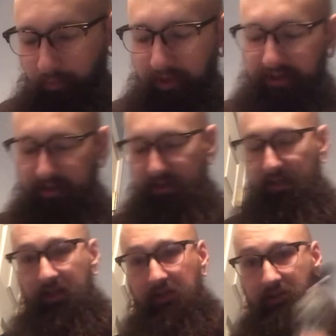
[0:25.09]
This
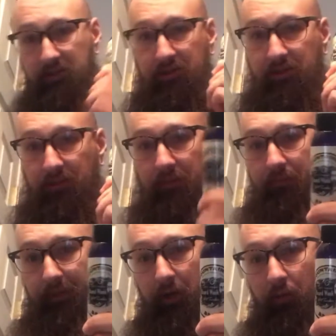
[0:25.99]
is
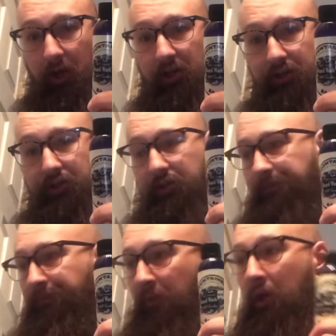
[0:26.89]
beard wash.
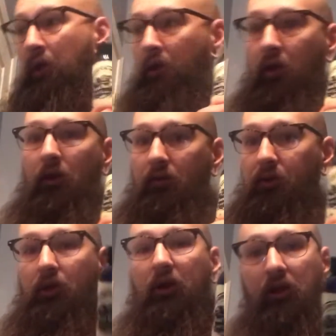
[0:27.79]

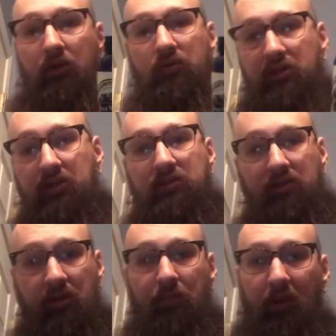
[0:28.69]
You're going to use
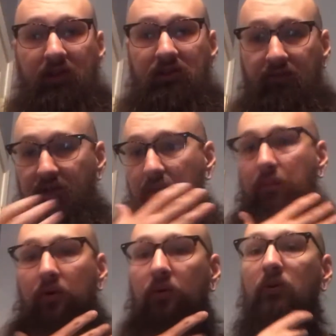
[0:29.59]
this in place of
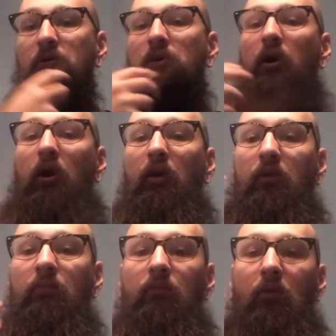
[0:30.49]
shampoo
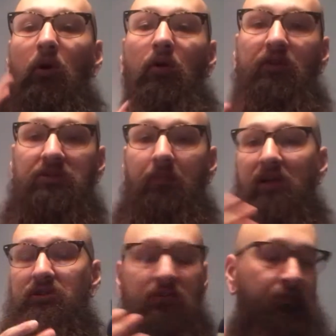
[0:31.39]
on all this
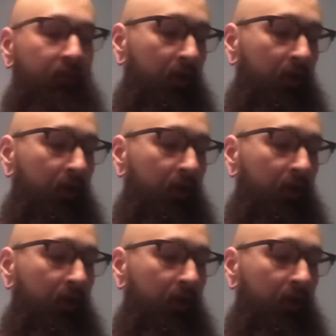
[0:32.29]
mess.